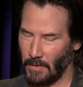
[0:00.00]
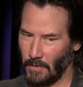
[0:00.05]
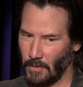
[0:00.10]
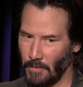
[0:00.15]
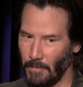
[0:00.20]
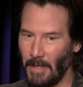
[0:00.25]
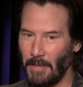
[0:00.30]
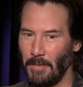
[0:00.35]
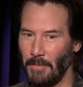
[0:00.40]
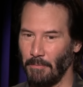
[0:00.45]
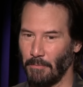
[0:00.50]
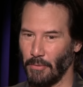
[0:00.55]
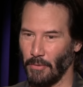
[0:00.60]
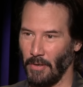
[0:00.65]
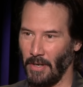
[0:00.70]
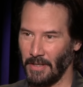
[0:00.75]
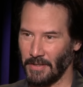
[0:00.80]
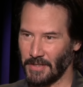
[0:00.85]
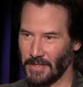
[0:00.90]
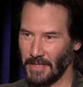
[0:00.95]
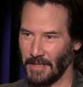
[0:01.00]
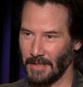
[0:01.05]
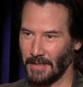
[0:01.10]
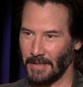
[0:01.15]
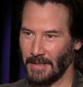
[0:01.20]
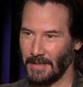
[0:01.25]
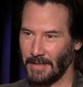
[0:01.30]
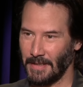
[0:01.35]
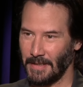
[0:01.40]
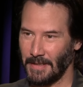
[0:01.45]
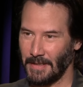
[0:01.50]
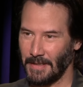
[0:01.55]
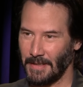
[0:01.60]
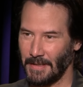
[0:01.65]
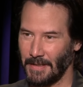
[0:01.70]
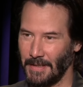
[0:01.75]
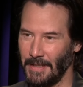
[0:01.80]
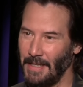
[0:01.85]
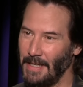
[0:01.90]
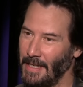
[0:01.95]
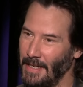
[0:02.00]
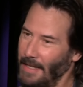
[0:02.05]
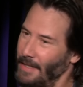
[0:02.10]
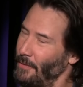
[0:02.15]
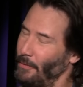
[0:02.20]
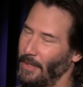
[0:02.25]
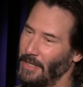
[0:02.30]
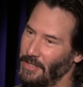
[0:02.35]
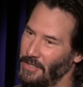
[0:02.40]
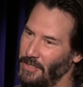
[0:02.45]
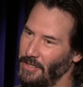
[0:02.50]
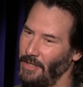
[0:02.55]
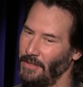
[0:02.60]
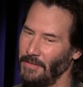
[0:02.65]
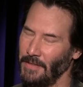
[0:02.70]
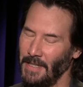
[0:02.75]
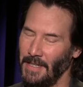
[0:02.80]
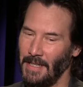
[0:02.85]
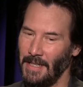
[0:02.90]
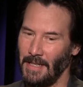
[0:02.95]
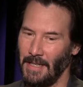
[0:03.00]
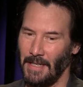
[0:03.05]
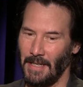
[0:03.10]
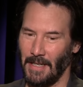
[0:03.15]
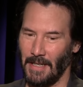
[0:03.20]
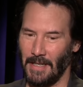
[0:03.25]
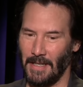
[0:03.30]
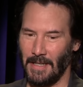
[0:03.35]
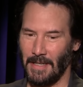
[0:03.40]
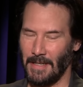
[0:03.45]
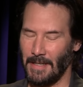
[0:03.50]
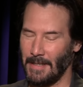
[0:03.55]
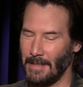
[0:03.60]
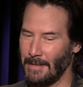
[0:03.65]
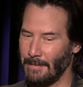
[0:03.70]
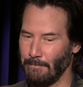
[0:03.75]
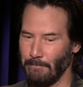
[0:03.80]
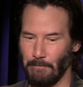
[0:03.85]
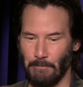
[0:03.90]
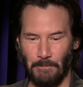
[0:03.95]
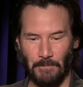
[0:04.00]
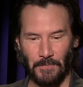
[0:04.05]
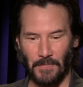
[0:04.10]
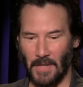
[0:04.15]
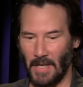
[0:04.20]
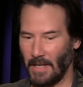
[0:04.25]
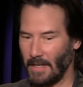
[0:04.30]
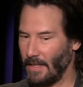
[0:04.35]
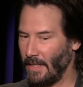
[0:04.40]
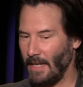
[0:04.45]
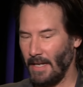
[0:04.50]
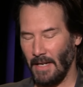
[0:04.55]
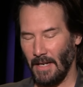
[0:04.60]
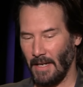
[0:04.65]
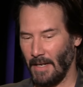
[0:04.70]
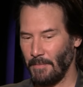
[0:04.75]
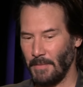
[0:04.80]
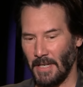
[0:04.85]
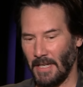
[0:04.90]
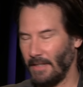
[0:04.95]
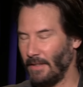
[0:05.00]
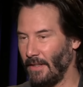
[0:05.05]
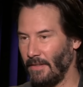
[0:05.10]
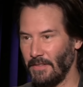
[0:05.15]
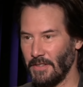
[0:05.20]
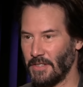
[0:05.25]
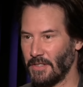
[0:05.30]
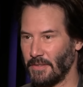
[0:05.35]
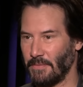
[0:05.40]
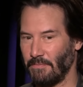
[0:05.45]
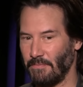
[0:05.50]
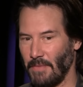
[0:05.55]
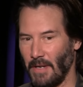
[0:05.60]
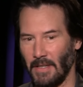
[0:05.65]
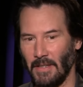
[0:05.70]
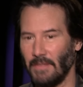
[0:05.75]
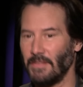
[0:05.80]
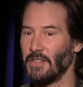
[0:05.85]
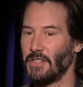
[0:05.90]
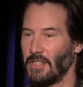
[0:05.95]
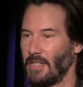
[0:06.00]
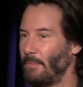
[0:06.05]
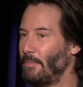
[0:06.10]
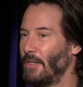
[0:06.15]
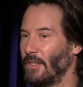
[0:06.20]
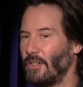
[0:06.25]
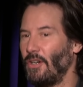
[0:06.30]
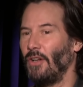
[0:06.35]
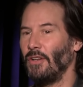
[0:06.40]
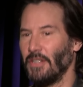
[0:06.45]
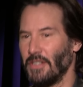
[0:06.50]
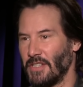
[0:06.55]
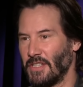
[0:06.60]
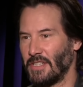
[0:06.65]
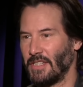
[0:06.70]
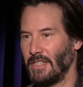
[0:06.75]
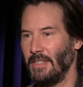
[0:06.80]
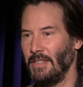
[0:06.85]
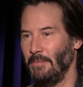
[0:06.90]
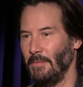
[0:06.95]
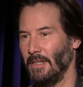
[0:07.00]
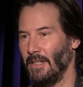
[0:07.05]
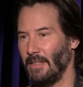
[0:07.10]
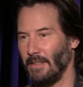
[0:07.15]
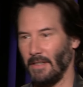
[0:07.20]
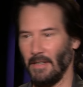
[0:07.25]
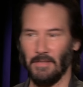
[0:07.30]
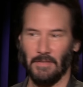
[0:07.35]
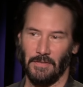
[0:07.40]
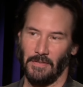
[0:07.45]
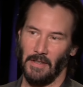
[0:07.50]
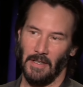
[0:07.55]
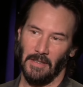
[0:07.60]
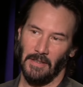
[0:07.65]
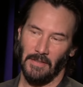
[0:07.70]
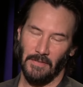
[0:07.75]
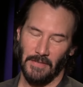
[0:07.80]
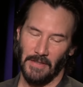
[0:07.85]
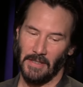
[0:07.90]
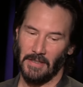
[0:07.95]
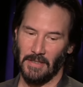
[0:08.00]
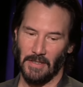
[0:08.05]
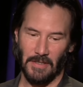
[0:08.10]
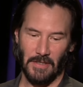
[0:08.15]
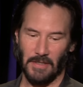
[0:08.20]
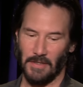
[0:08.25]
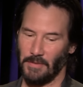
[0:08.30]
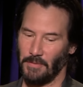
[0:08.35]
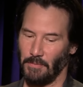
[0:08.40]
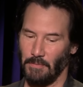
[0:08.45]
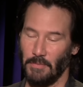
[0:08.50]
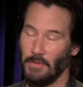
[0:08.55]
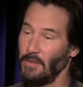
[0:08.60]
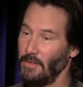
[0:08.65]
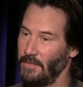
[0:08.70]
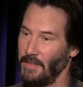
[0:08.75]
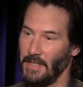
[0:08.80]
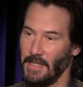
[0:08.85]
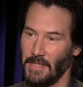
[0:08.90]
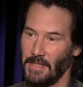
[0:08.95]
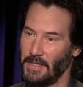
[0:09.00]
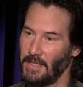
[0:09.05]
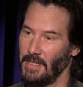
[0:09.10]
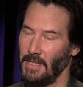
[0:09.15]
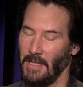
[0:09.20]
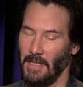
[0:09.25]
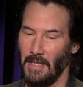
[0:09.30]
Or it might have been Bronson. Yeah, anyway, so, yeah, I mean, I love his, I'm gonna call it cinema. I love Nicholas's movies.